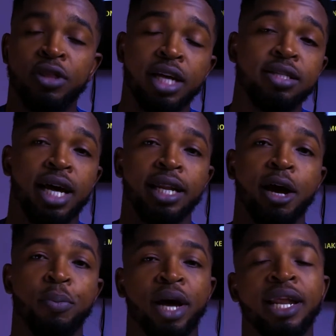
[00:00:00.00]
you test an
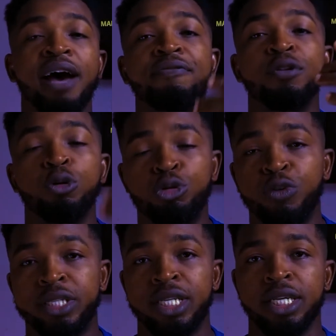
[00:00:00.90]
app and have good
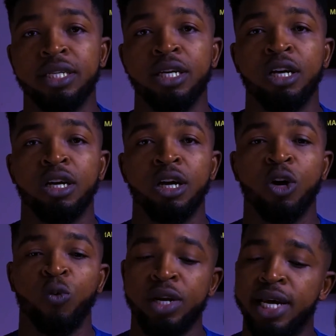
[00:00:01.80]
rating,
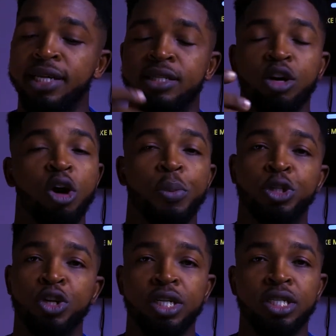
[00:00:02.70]
when there is other
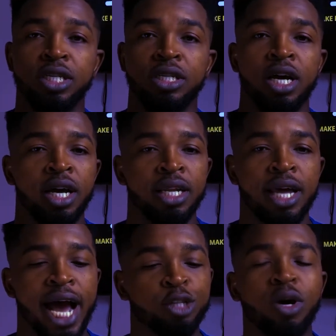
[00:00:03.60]
opportunities,
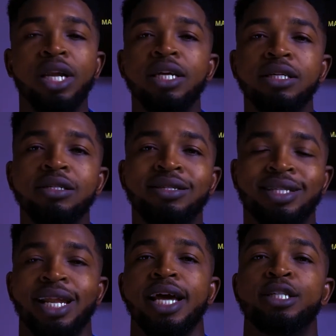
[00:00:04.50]
they actually
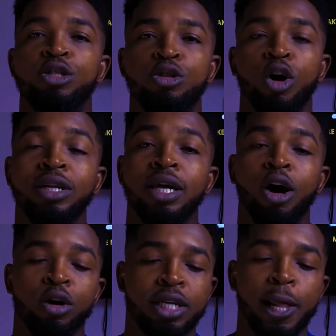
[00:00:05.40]
select you or
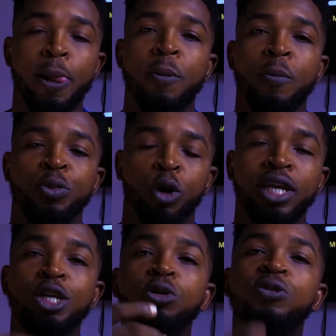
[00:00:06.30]

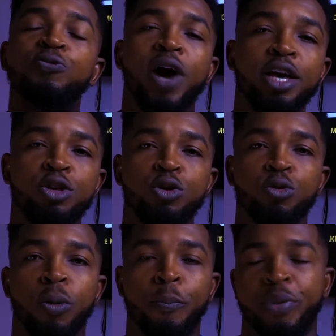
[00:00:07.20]
they notify
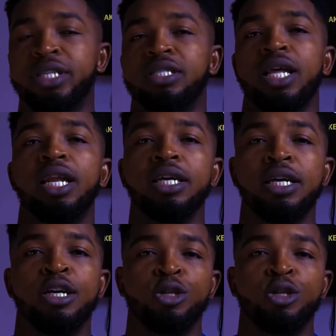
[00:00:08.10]
you personally